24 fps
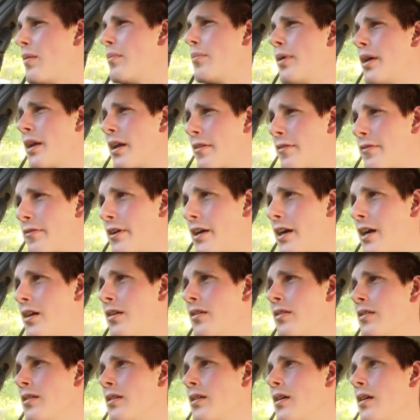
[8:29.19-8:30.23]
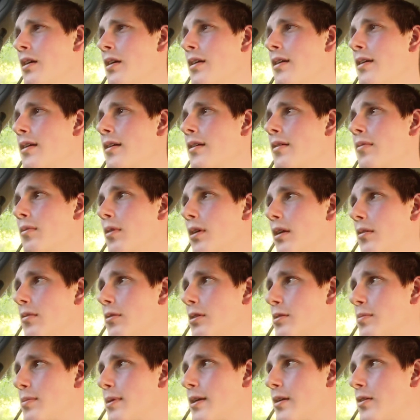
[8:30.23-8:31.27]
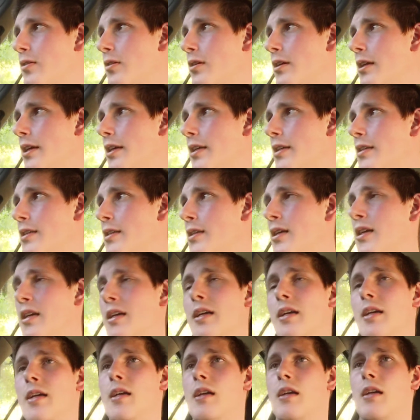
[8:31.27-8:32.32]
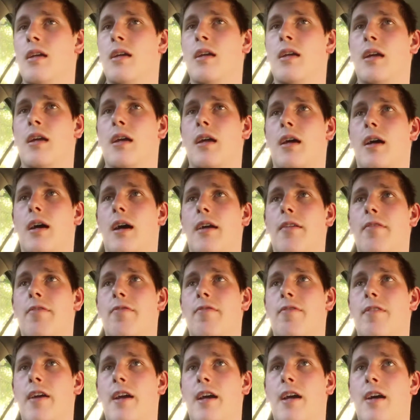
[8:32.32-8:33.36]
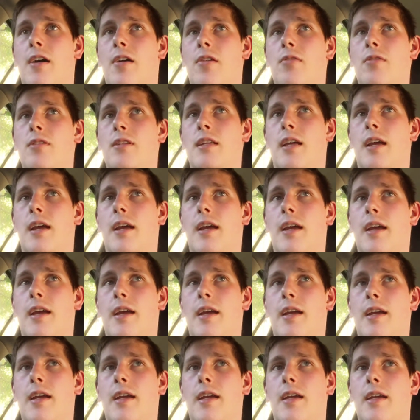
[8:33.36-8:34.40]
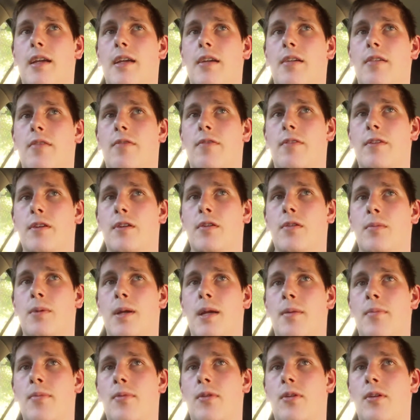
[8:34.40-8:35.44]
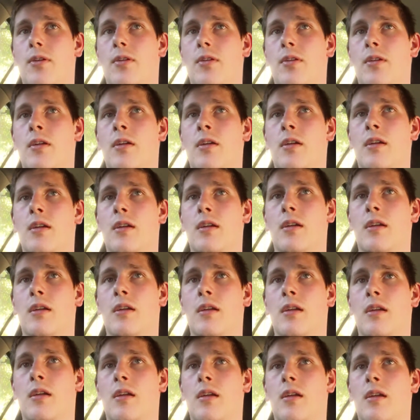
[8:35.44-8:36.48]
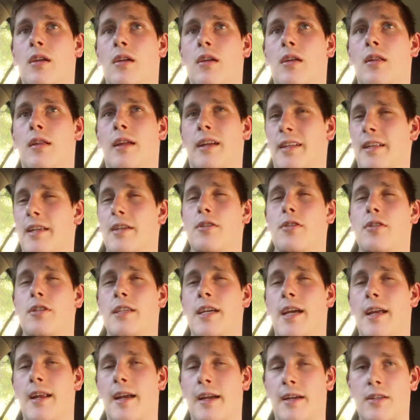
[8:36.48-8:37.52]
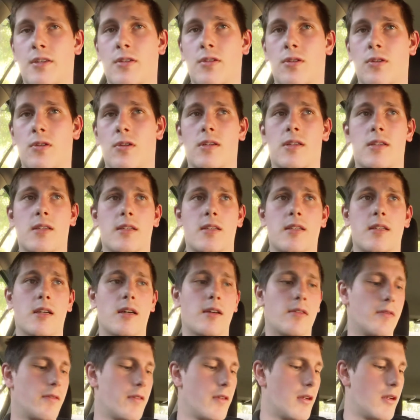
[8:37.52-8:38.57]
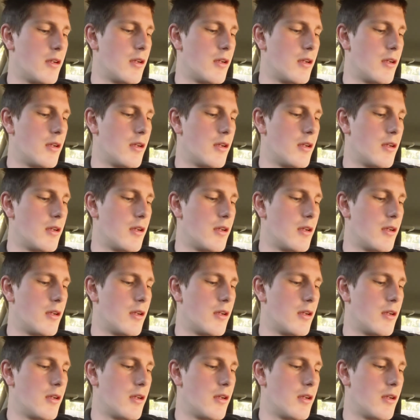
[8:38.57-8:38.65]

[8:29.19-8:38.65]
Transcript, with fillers: But I found what what's been good is I found a few people on like they do TEDx talks and stuff